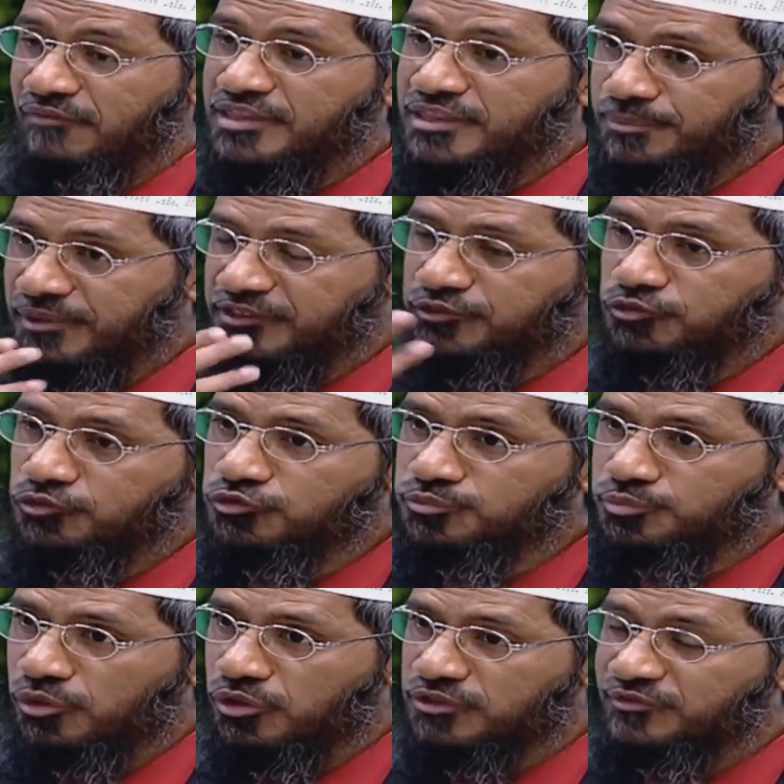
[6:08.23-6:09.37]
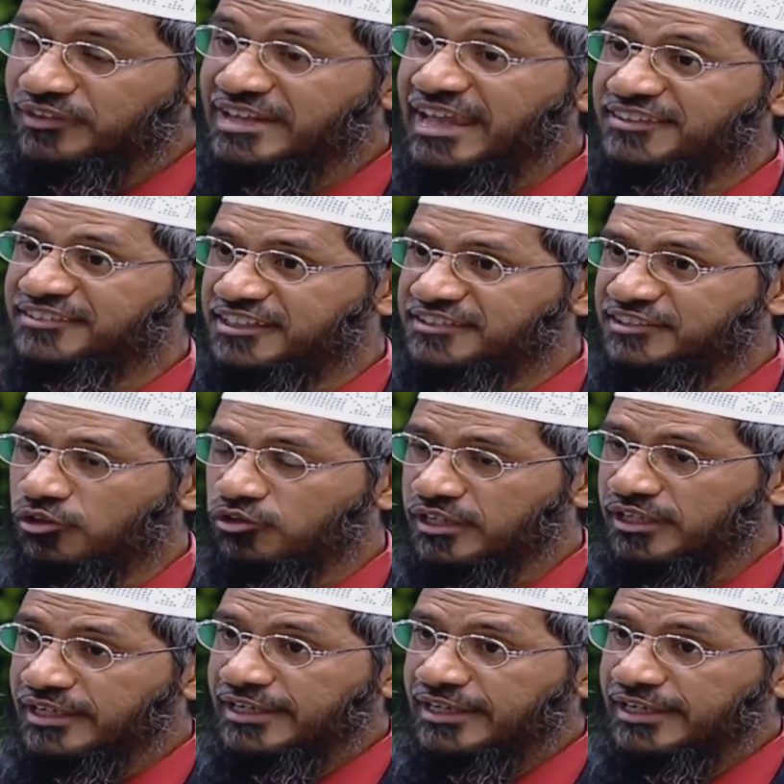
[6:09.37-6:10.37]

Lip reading: When the person who smokes, when he exhales out,